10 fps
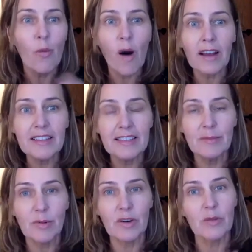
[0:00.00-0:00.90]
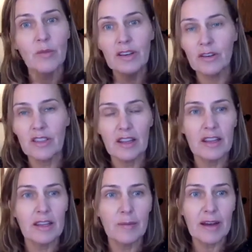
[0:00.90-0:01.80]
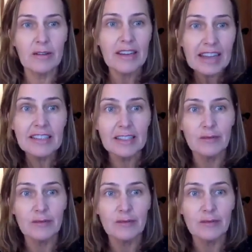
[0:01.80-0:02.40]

Why is it important when you're thinking about lending,